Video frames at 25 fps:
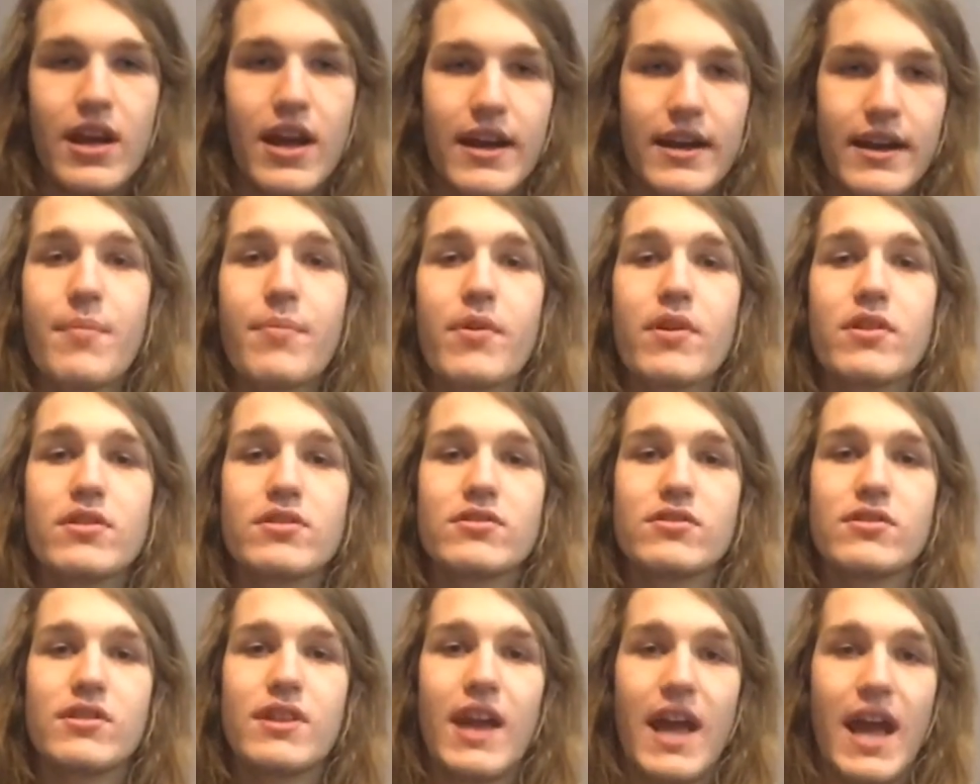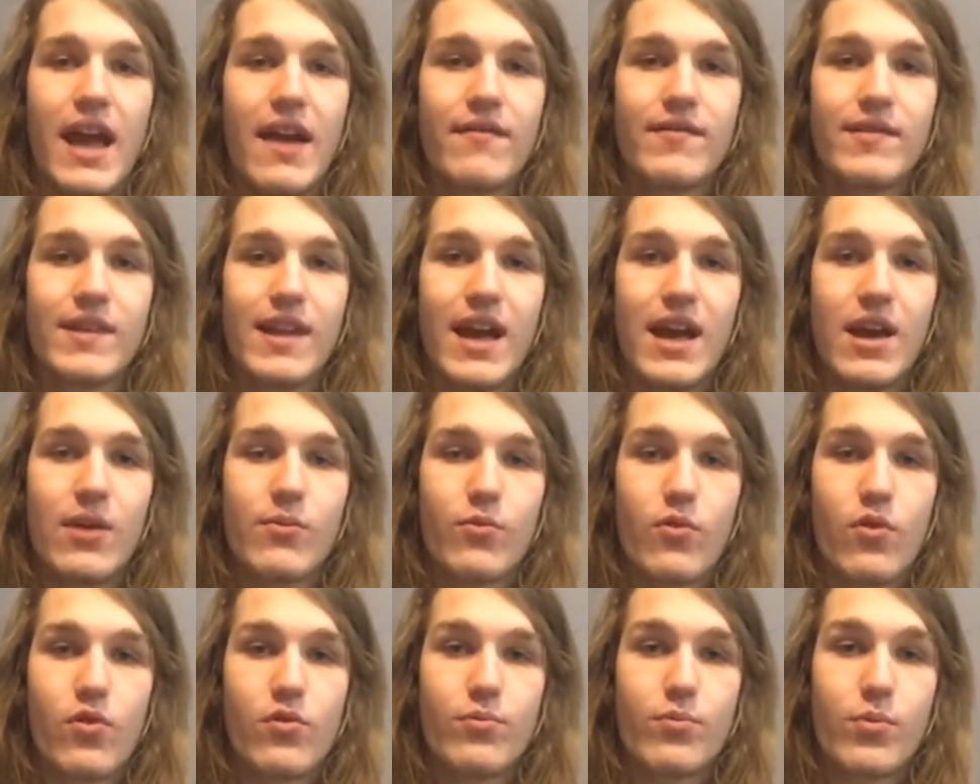I personally have not
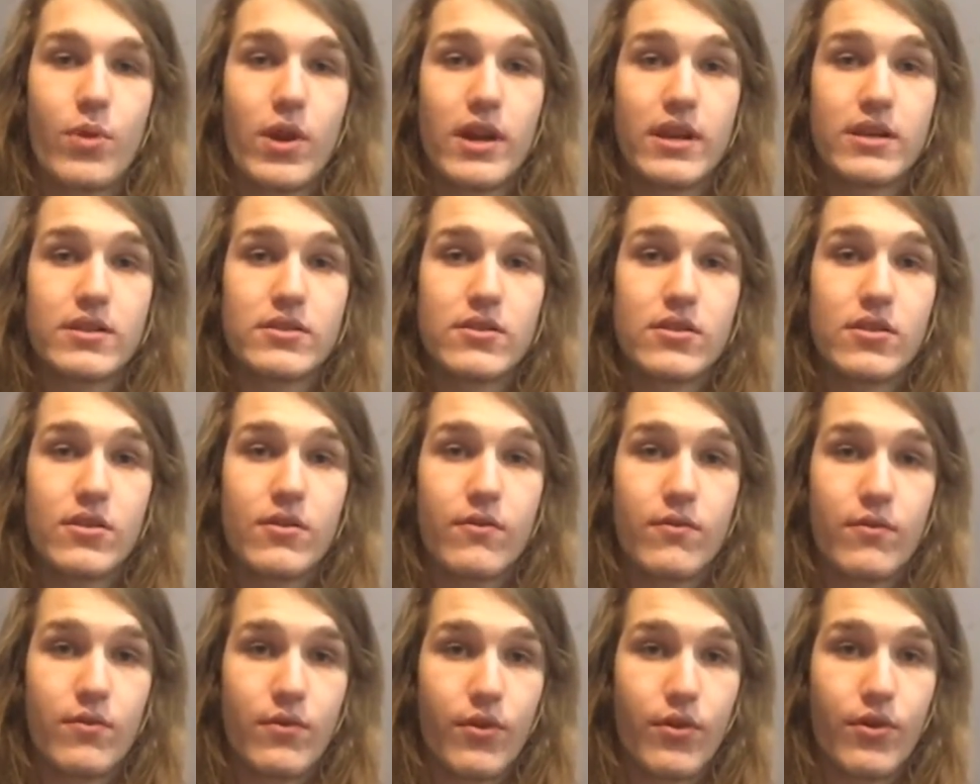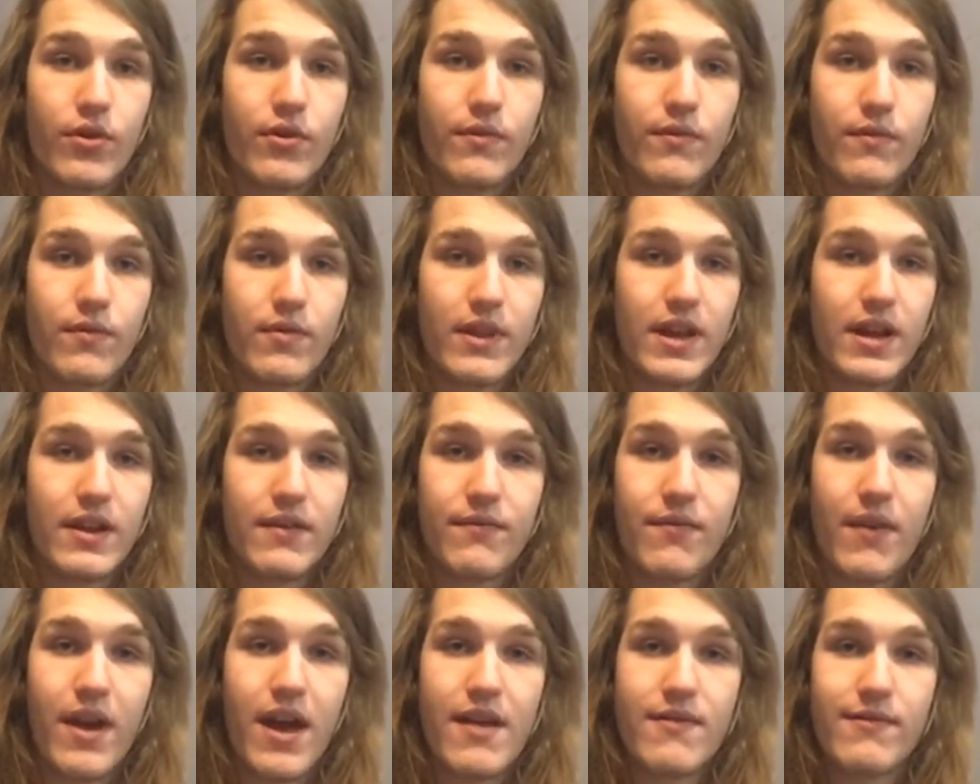rode brakes for like
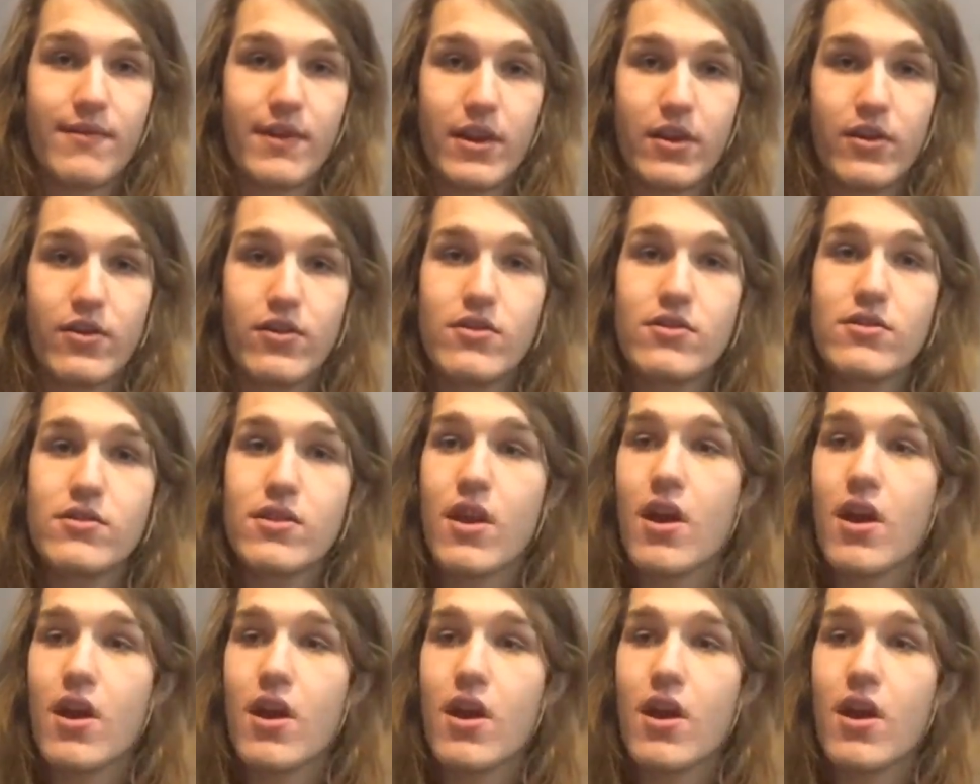5 years.